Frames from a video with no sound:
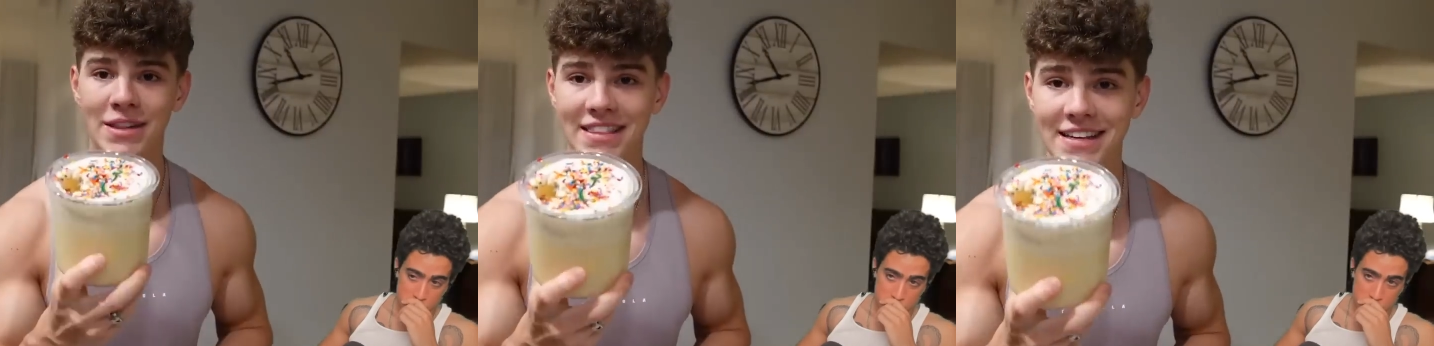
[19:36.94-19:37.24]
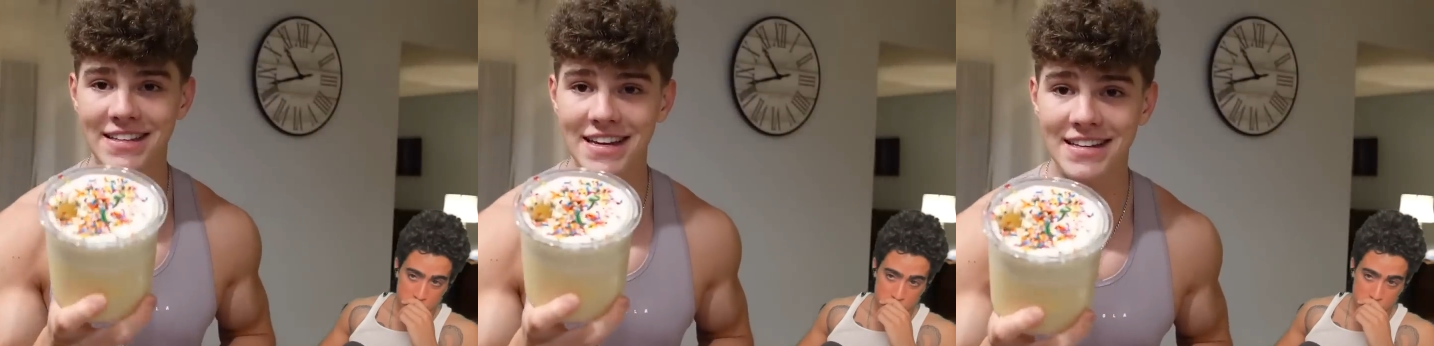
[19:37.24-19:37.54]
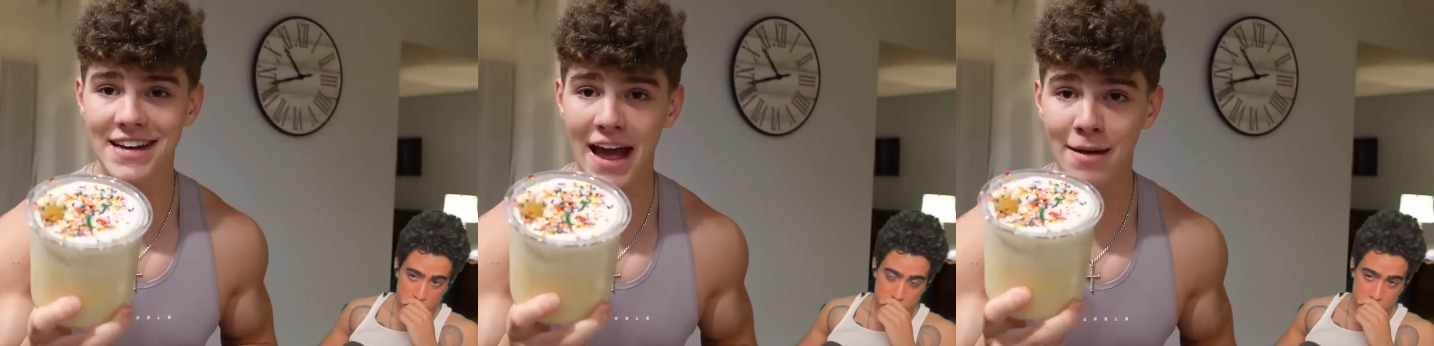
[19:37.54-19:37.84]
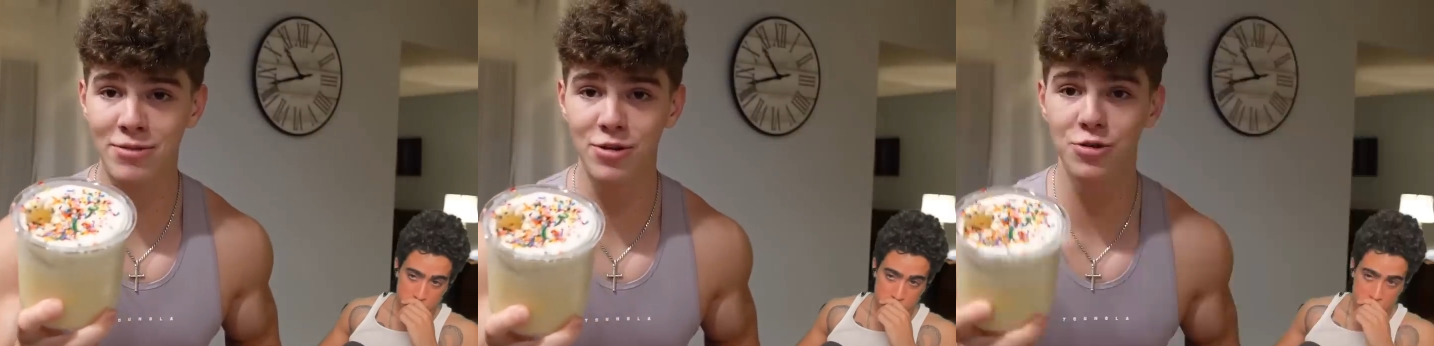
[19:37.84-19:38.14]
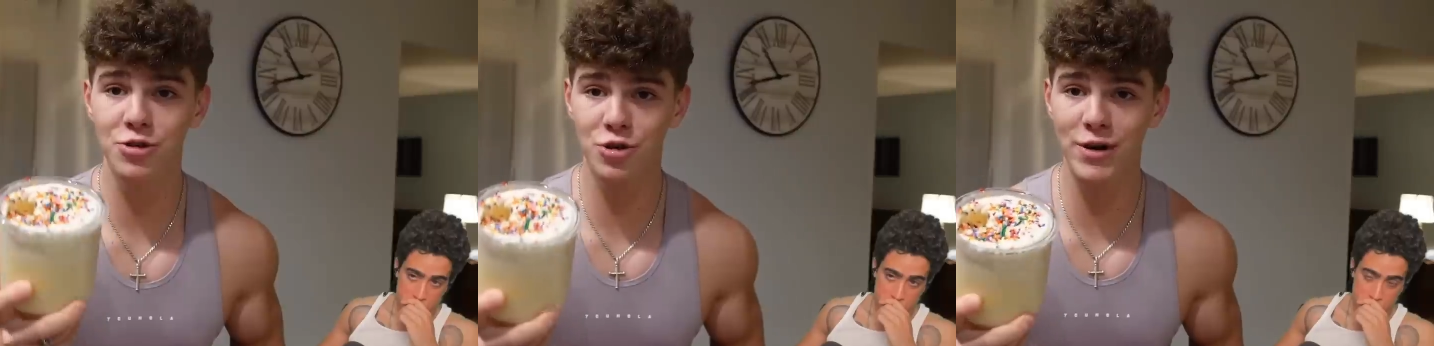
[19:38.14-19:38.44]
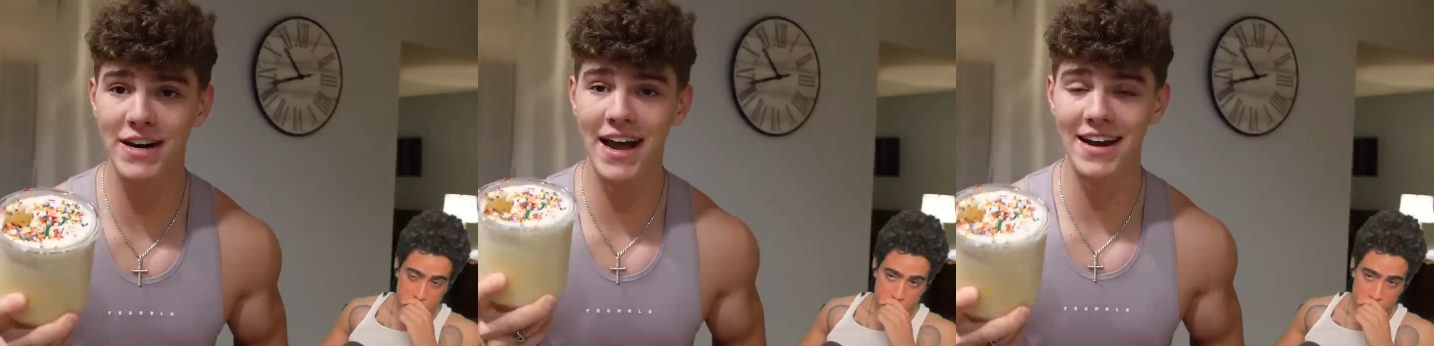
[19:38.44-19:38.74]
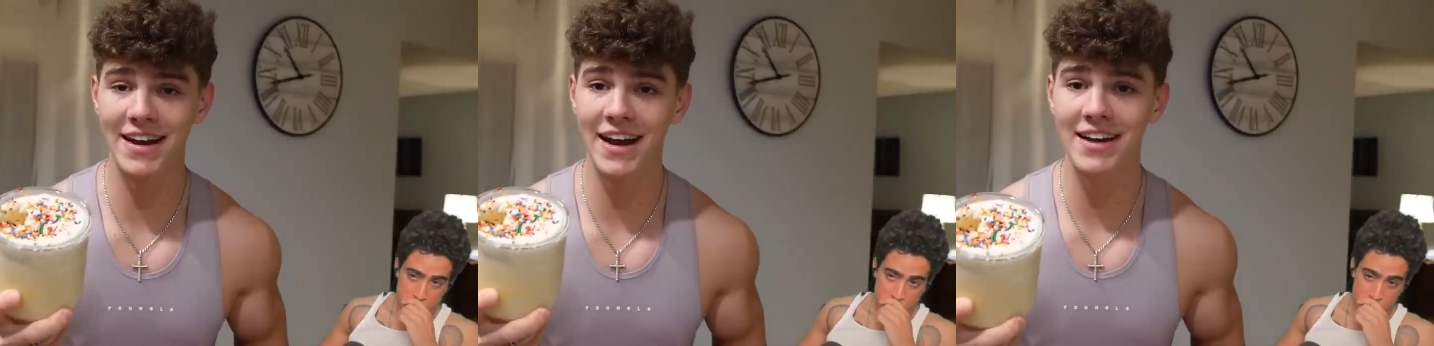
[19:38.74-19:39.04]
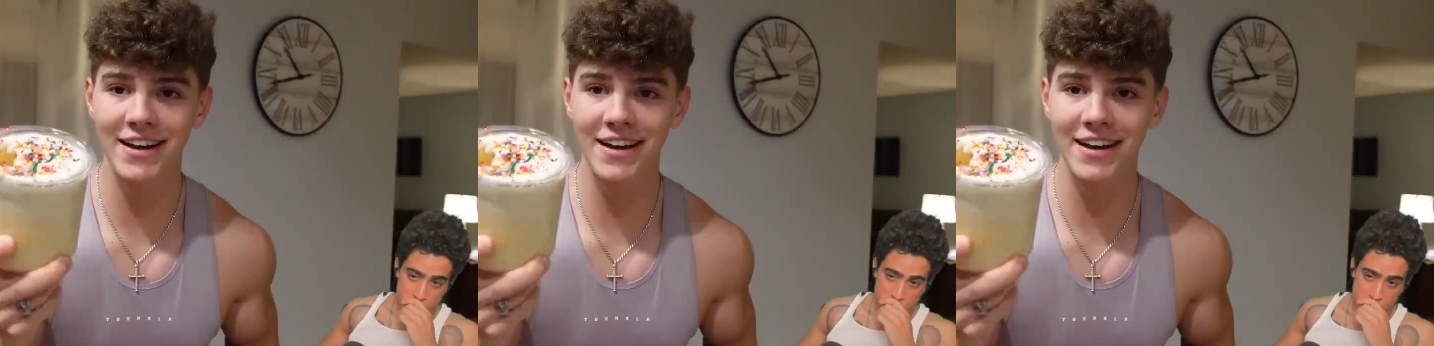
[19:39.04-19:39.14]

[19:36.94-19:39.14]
Speaker 1: But this is an absolute treat at night.